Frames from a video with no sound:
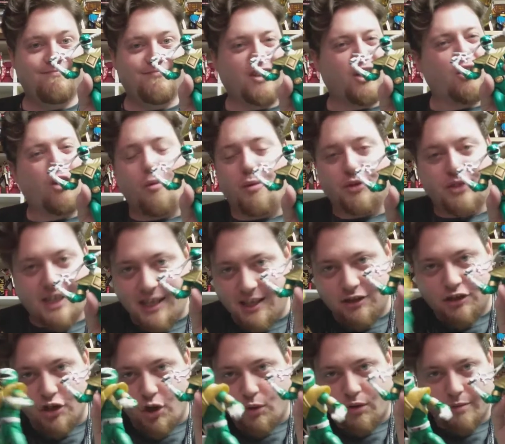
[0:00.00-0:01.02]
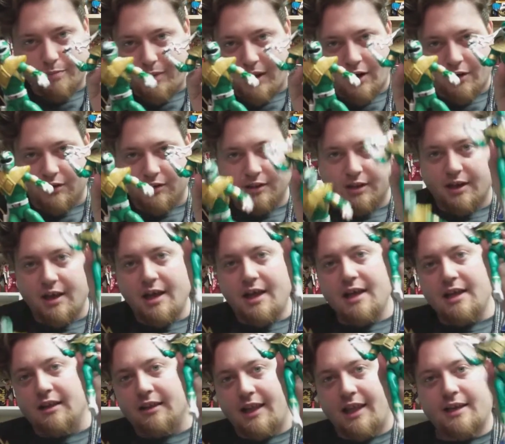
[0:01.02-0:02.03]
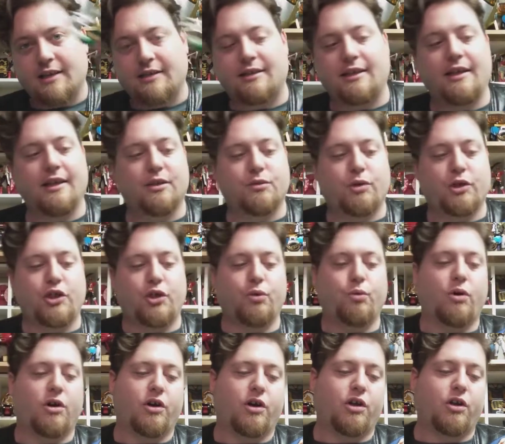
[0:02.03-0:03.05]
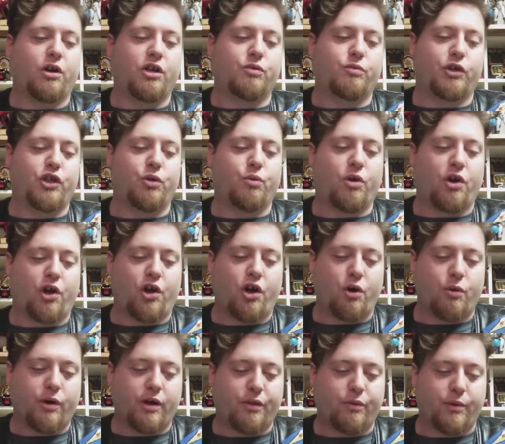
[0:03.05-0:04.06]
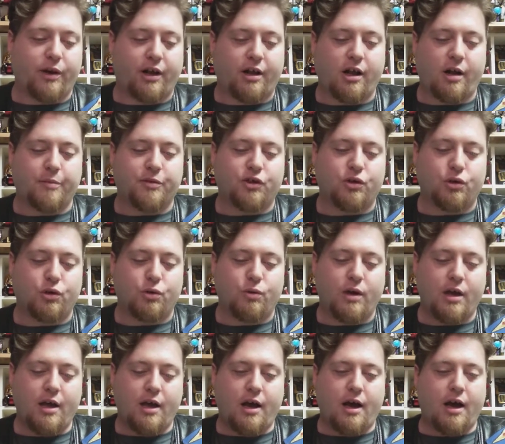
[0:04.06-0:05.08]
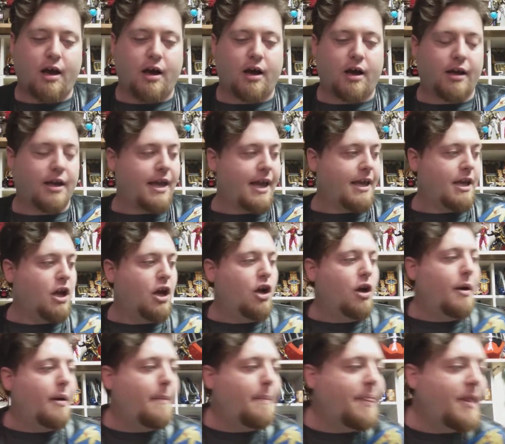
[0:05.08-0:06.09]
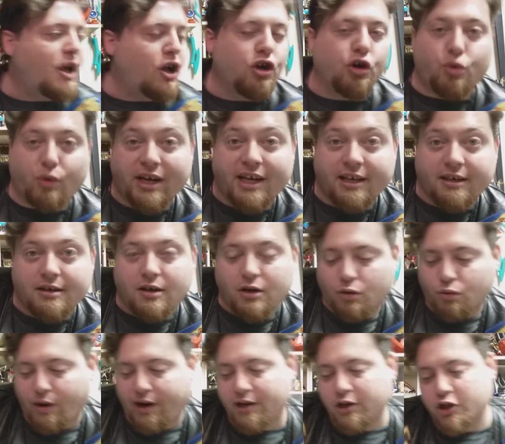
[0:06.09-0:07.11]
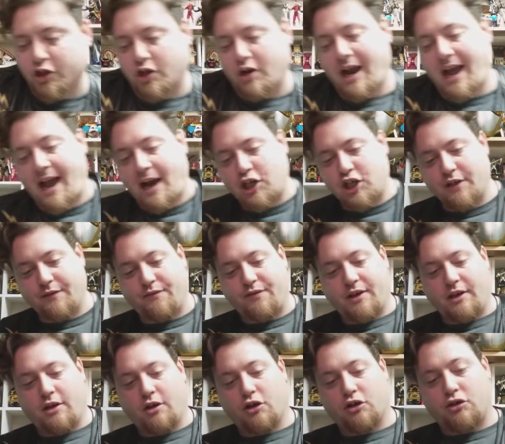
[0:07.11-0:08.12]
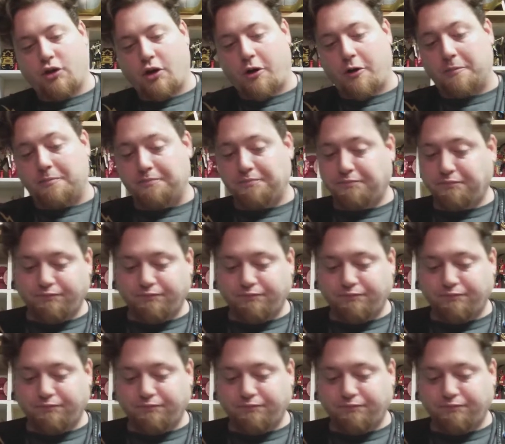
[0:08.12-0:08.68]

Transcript: there almost is no comparison. Legacy is what you want to go with when it comes to a Green Ranger action figure. So